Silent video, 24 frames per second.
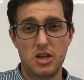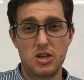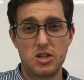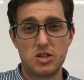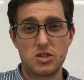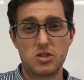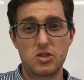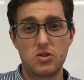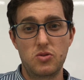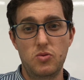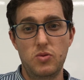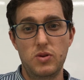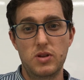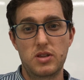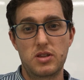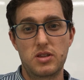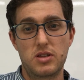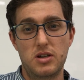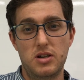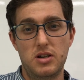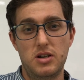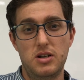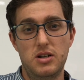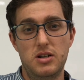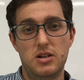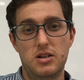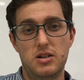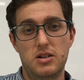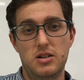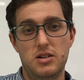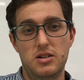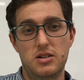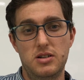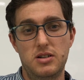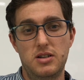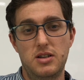So with
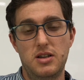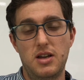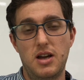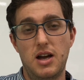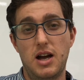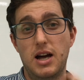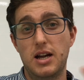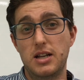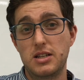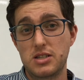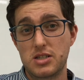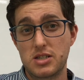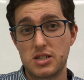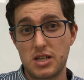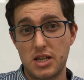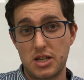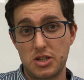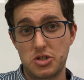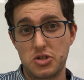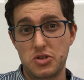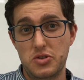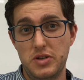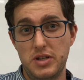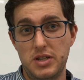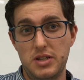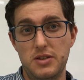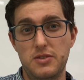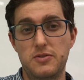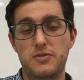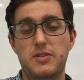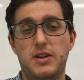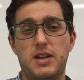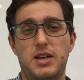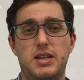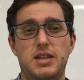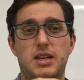unsaturated
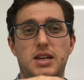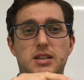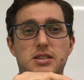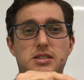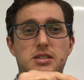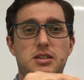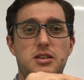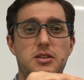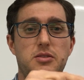fatty acid,